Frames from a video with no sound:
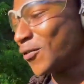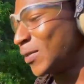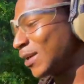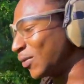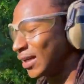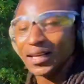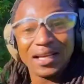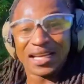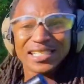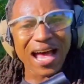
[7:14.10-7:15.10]
me, but
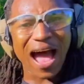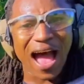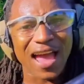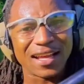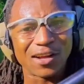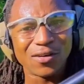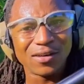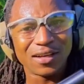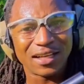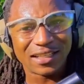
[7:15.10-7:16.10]
it's all right, though.
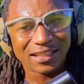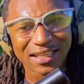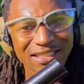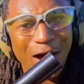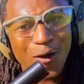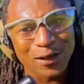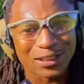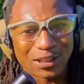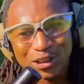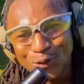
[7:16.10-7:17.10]
It's always the
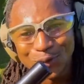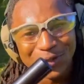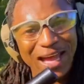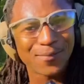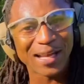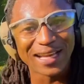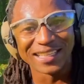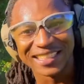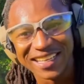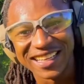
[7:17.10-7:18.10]
shooter. You can't blame the
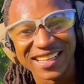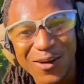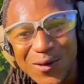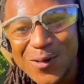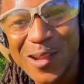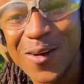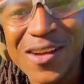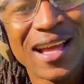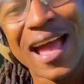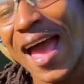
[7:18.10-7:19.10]
gun, though, you know.
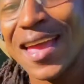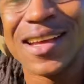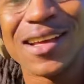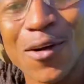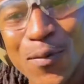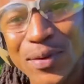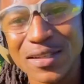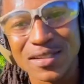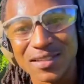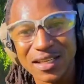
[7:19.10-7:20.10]
I ain't good with
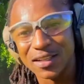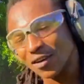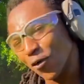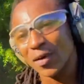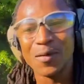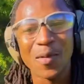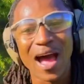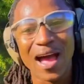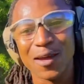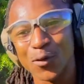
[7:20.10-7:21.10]
pistols neither, though, but I'm all
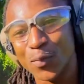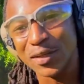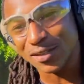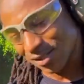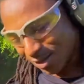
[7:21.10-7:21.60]
right with a pistol.